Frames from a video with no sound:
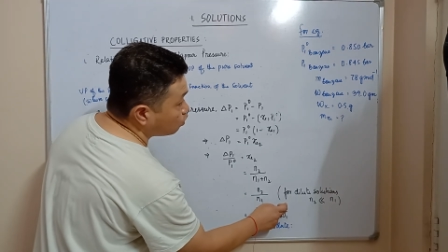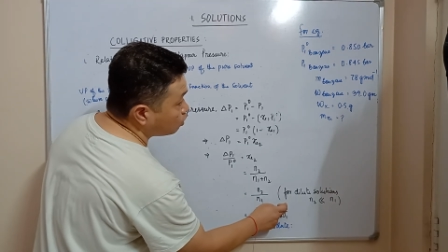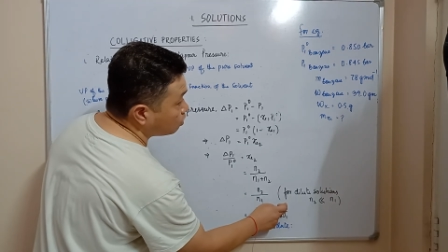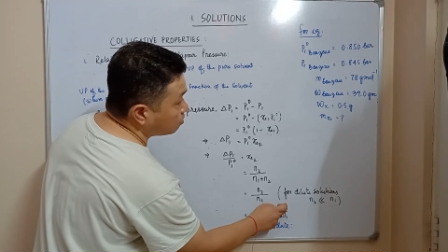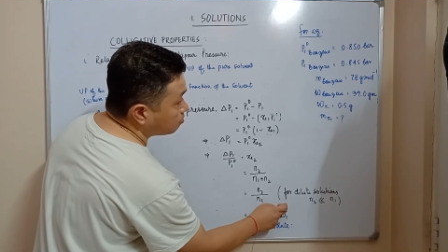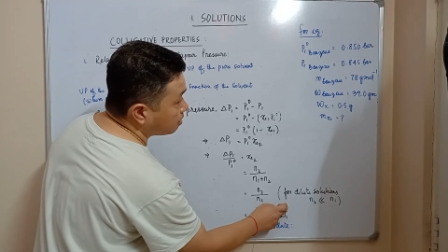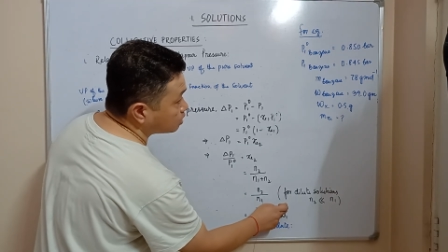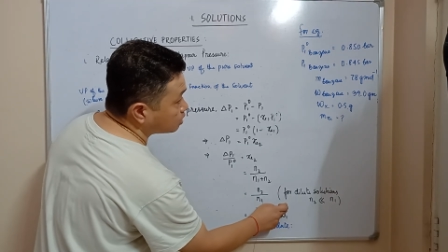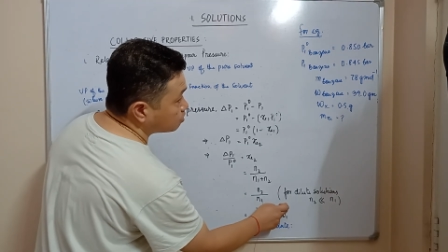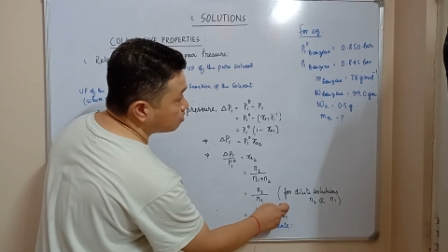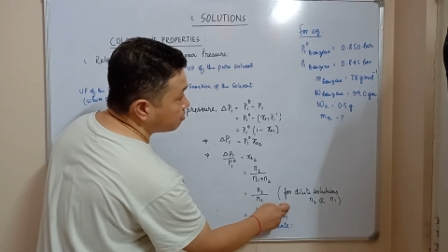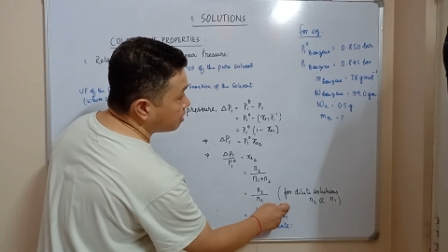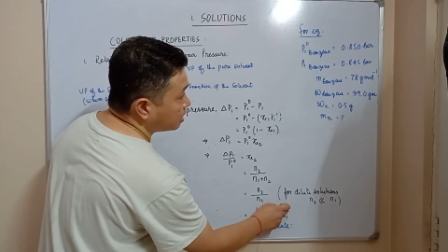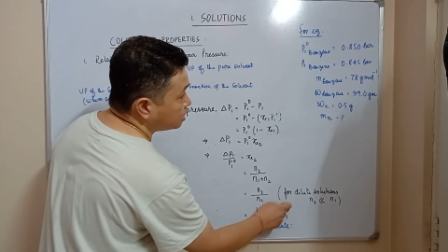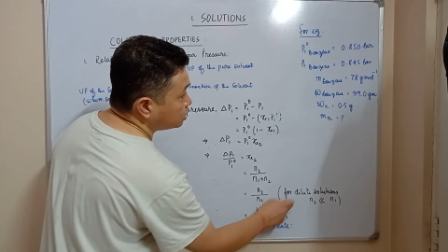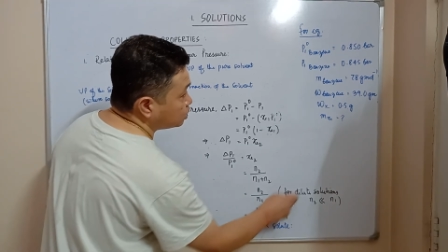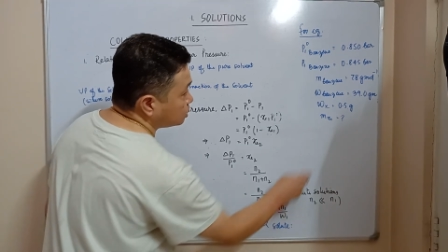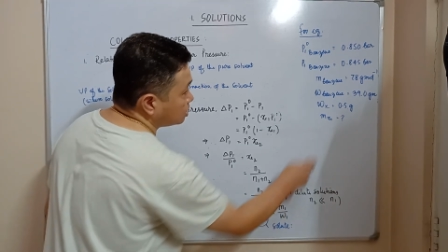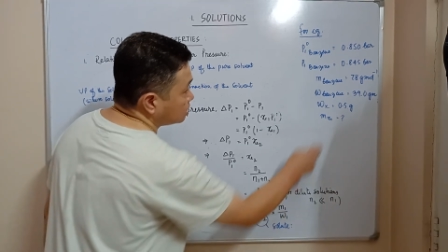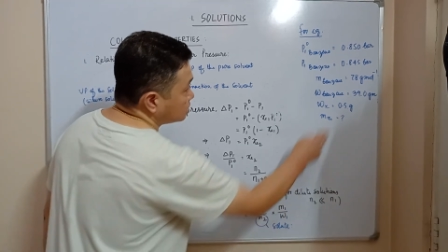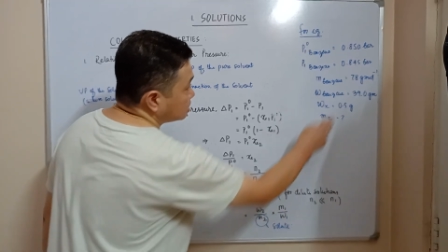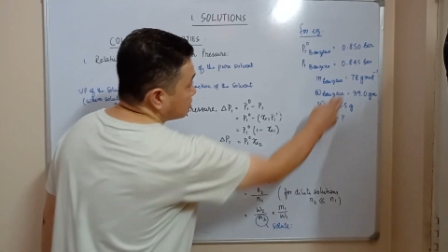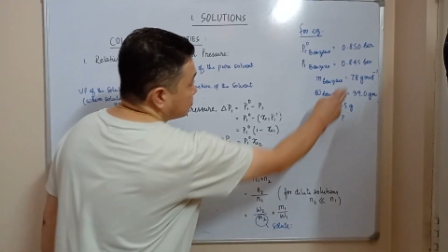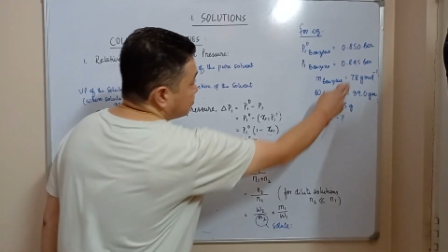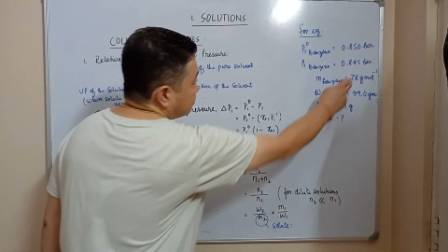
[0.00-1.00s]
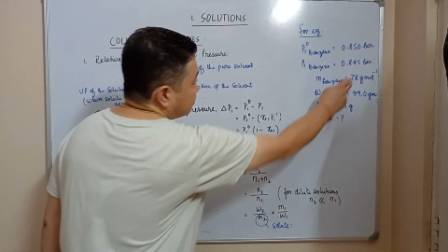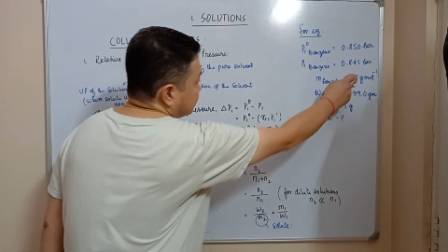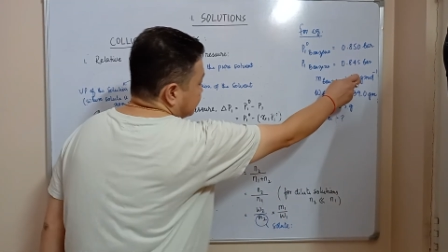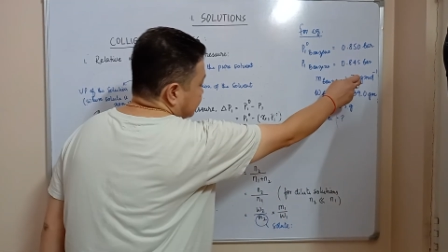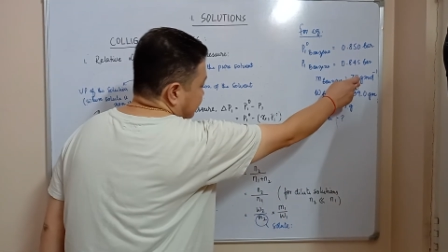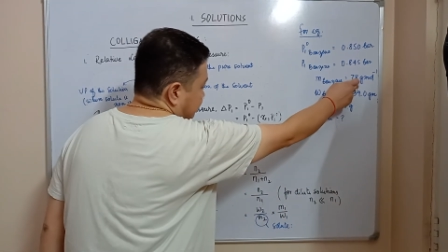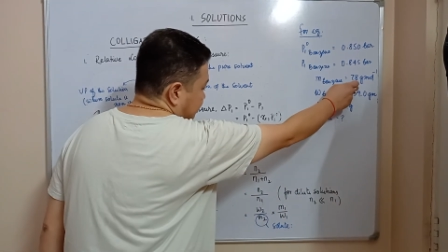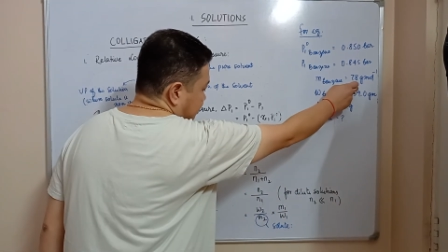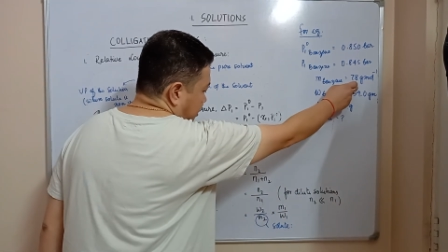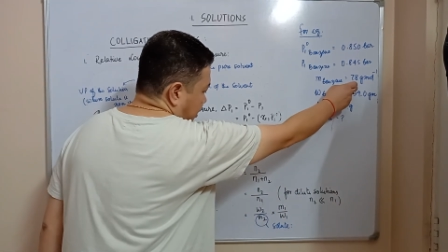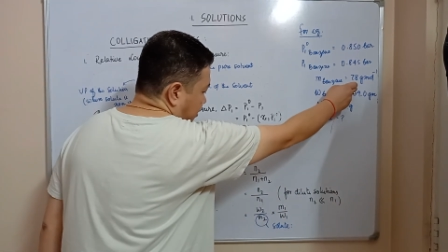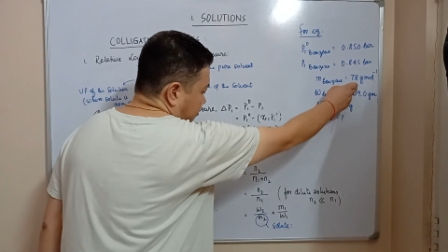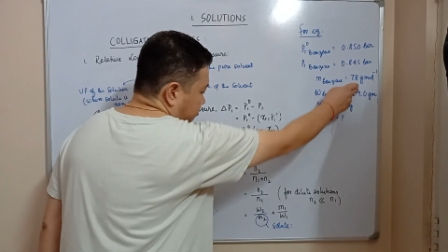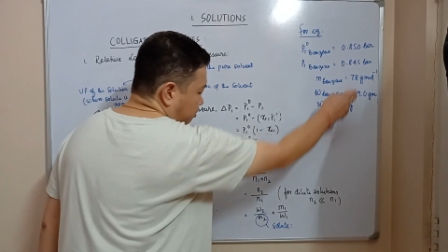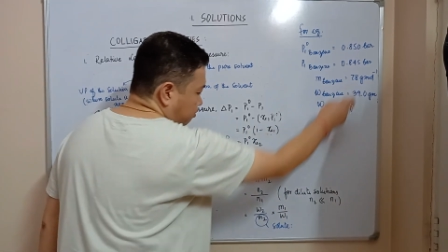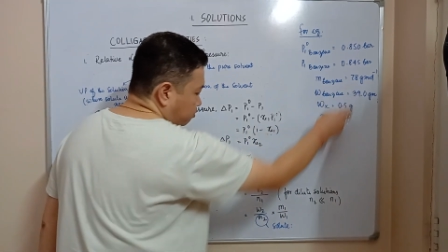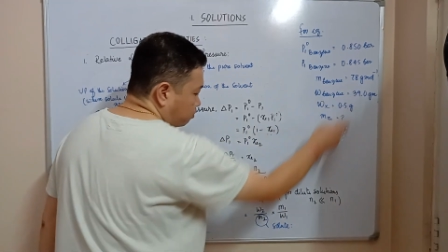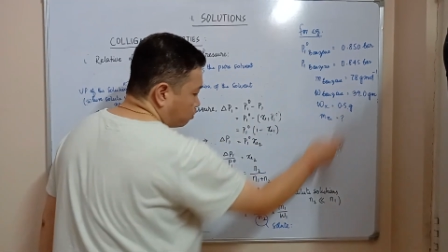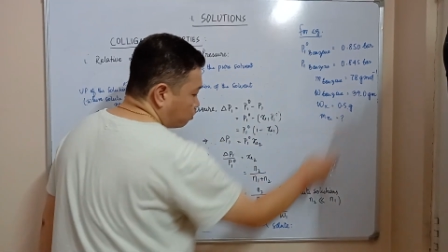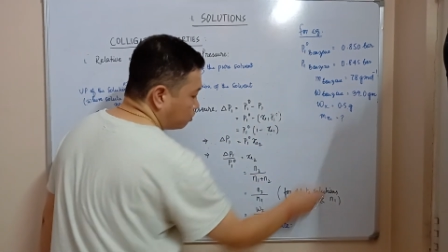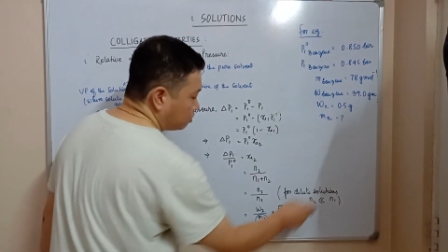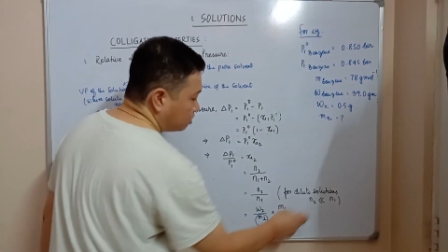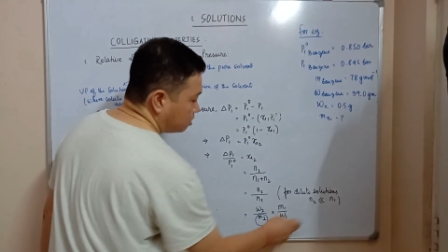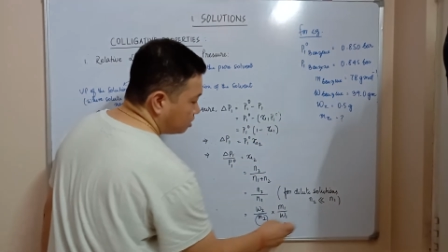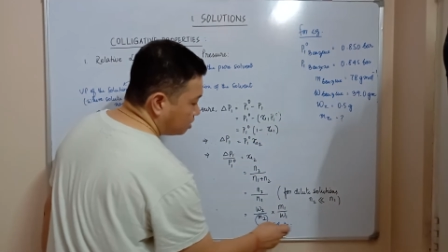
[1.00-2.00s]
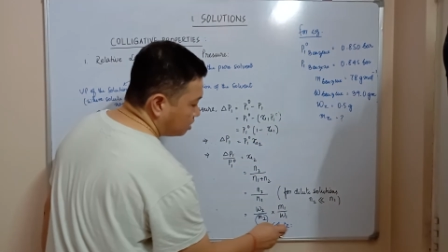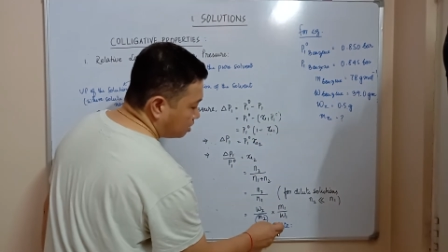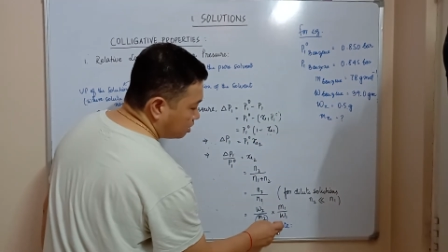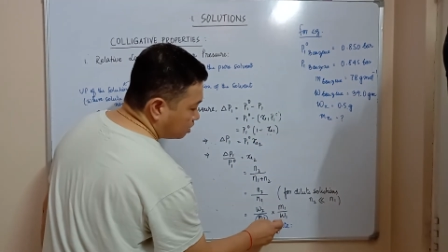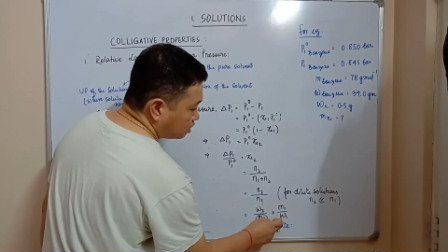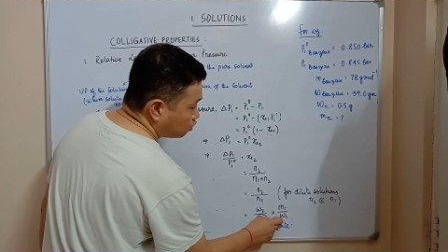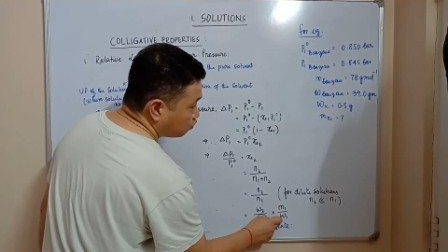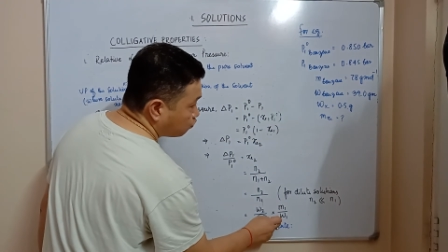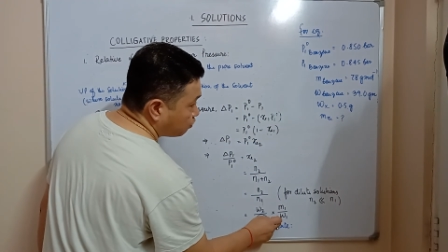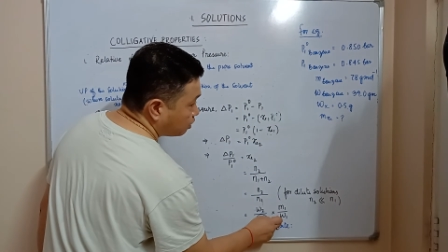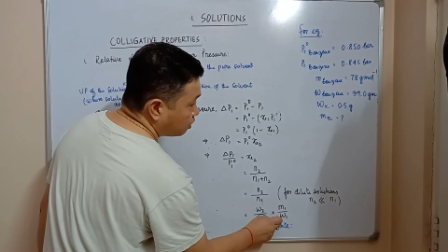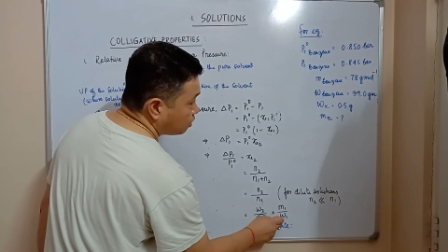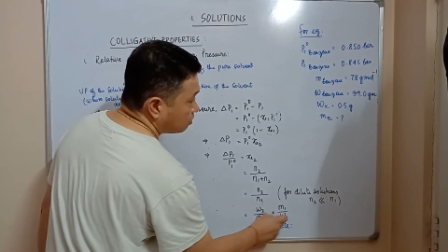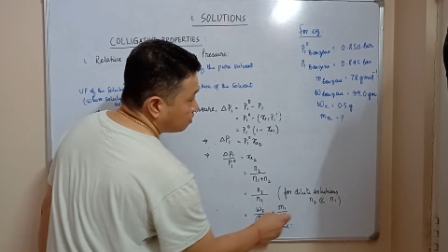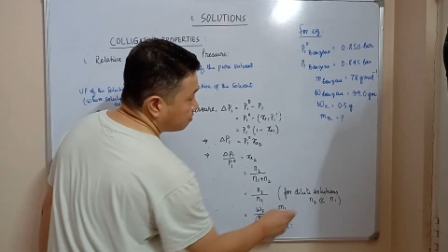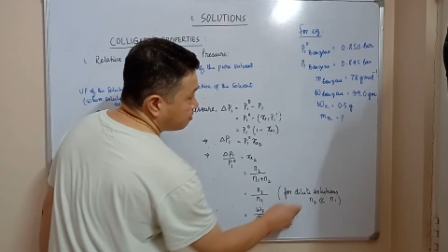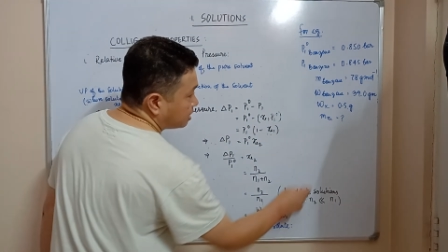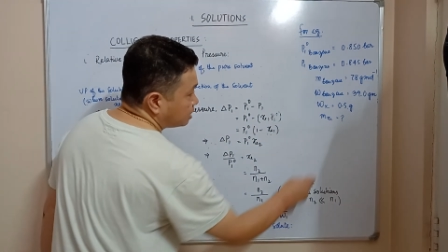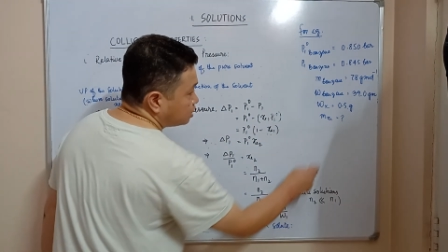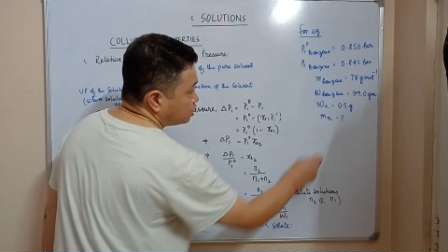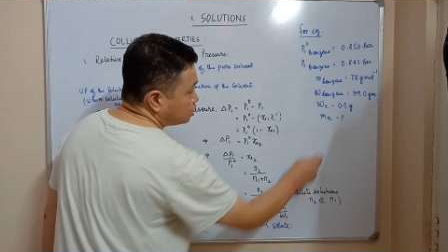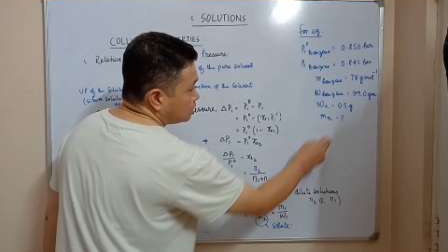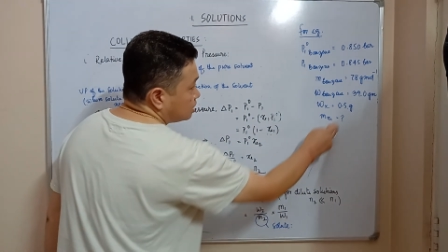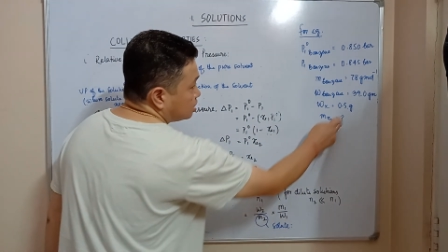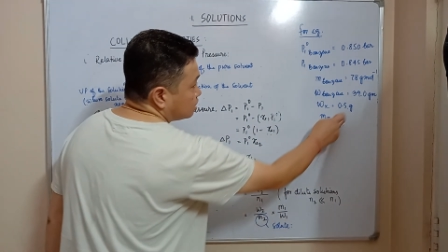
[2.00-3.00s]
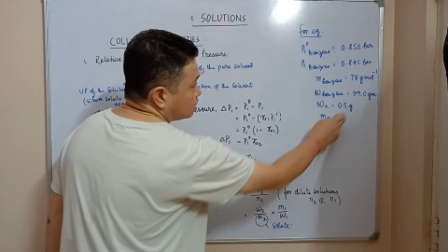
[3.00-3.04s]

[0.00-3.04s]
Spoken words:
molar mass of benzene is the weight of the